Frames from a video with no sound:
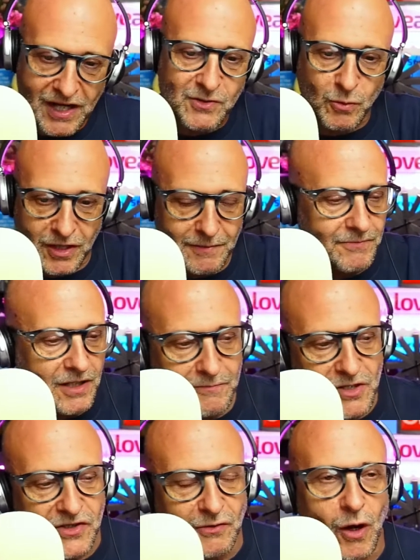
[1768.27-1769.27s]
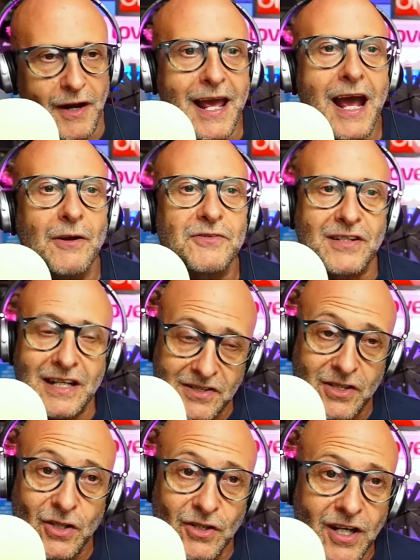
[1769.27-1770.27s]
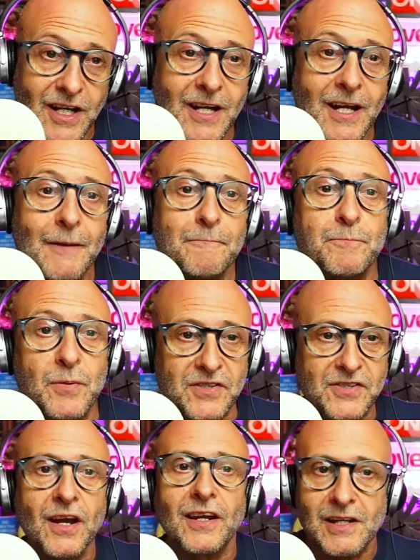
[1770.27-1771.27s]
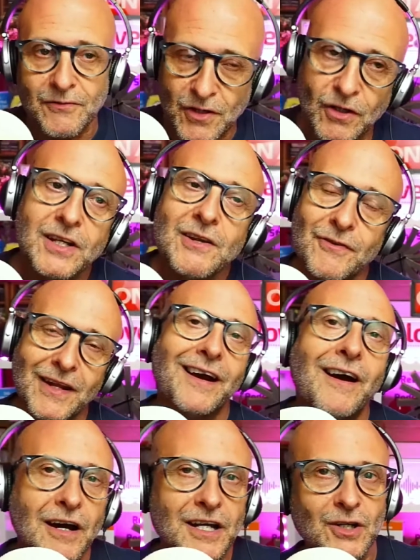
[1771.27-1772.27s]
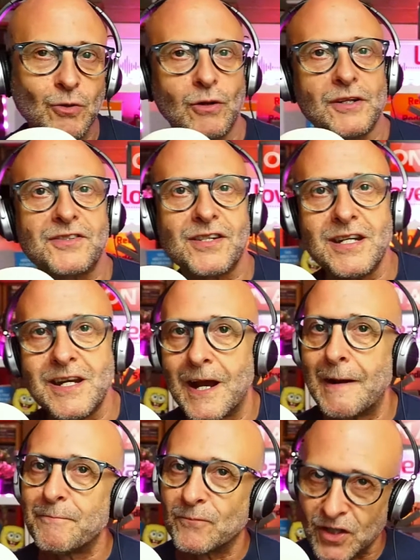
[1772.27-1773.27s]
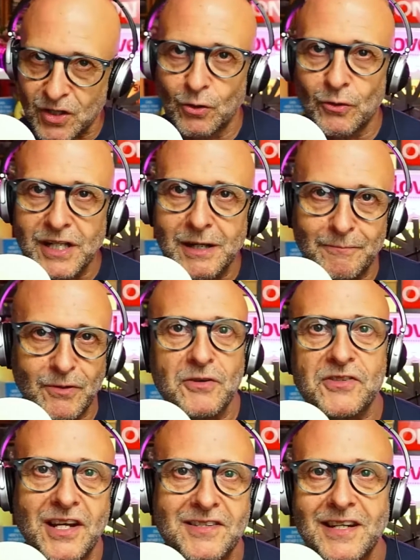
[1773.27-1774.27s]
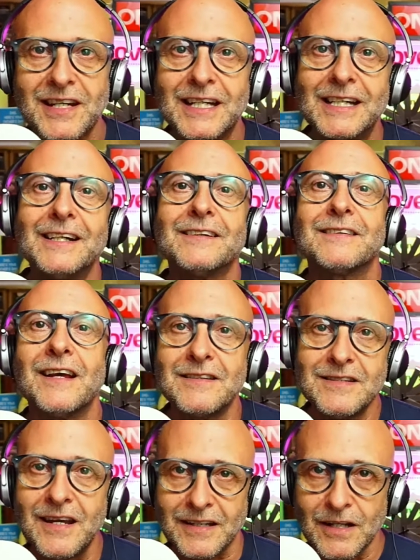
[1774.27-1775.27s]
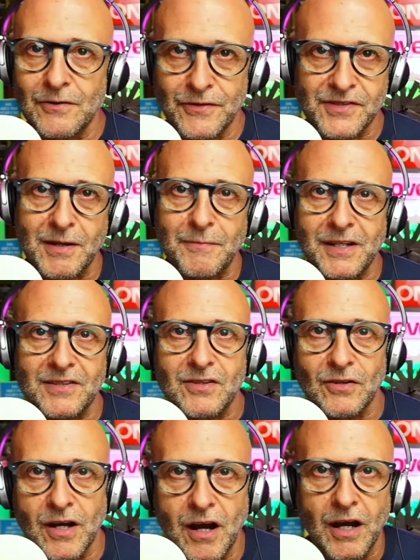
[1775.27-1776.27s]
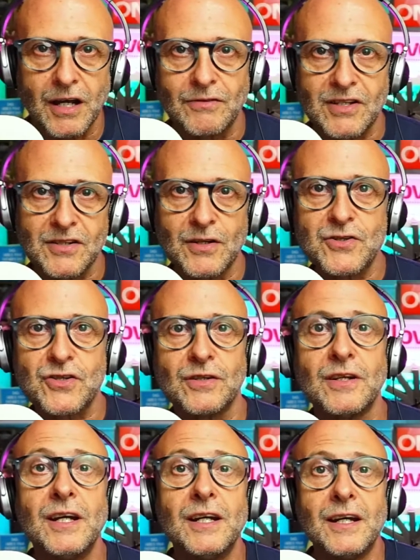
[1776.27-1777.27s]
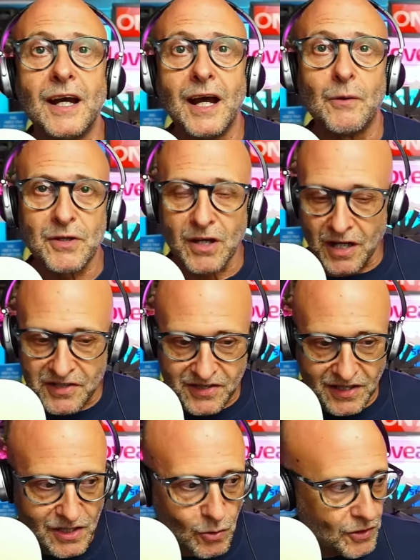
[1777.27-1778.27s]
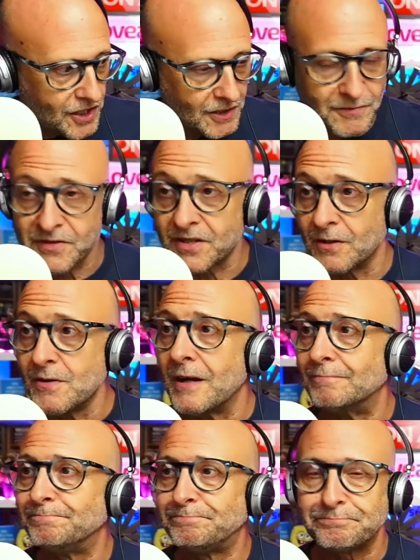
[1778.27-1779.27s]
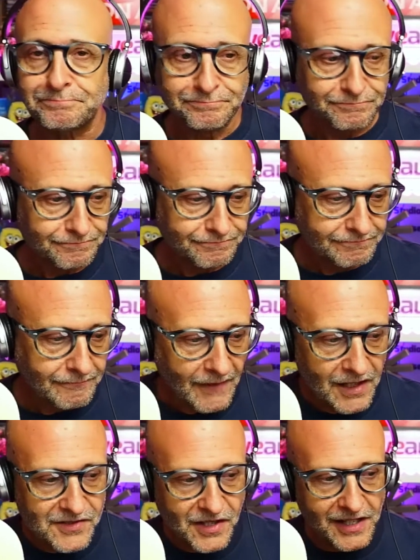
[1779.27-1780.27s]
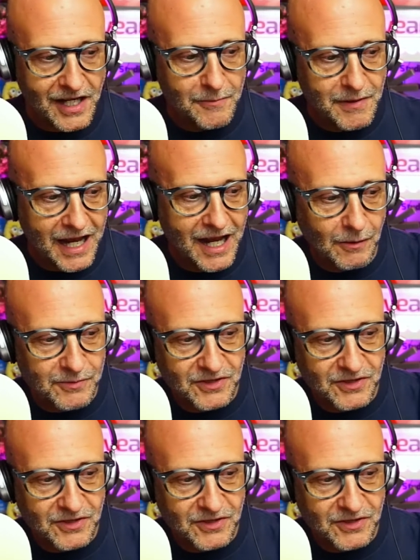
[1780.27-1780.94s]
It's what I'm using right now, so that's good. But certainly, if you're looking for that higher quality recording and processing, then yeah, go for something that's got a higher resolution with regards to the audio. So yeah. Certainly hope that helps.